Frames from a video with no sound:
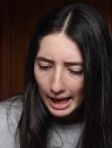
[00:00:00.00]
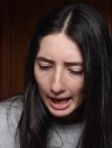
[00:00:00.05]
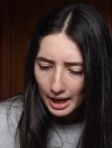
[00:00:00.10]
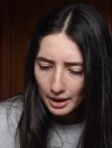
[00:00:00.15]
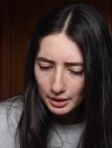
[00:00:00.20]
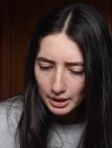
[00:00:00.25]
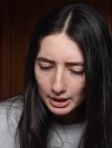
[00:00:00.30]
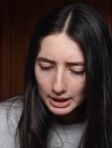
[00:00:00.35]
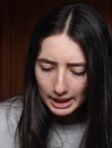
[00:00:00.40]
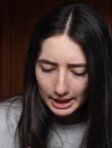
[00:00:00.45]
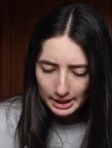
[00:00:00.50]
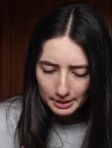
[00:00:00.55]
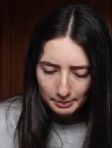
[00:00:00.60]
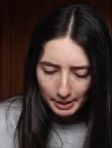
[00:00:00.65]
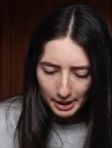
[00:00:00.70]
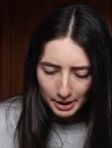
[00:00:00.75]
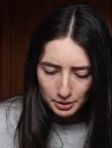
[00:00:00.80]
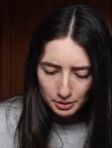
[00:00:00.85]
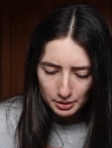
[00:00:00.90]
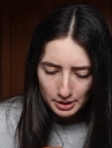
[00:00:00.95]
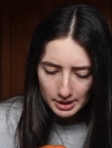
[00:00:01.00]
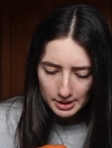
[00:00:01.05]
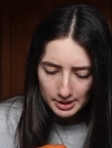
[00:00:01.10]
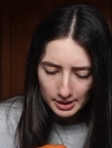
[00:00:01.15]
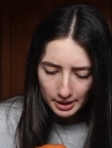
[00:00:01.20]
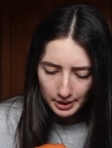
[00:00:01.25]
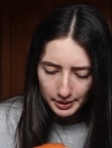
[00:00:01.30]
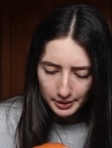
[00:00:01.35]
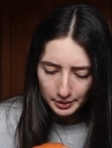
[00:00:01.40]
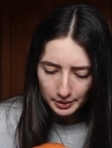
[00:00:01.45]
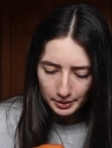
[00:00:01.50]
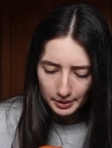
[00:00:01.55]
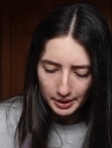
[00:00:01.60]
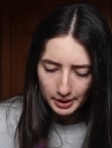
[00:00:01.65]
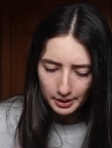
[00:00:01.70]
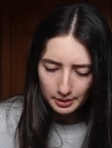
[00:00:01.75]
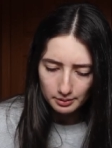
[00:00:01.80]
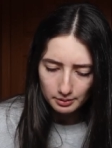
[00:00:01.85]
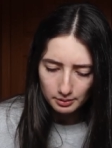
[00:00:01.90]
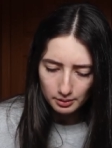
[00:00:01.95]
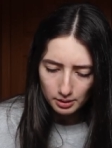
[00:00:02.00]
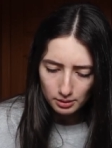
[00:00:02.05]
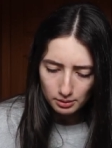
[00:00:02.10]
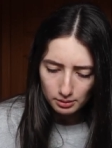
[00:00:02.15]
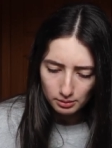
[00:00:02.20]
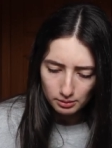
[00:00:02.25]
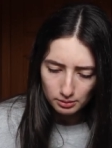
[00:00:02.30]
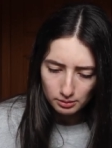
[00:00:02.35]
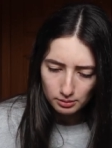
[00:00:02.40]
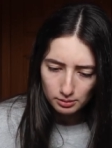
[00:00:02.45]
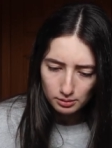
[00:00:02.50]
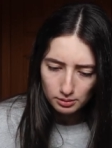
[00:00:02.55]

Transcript: alkaline batteries included. Oh,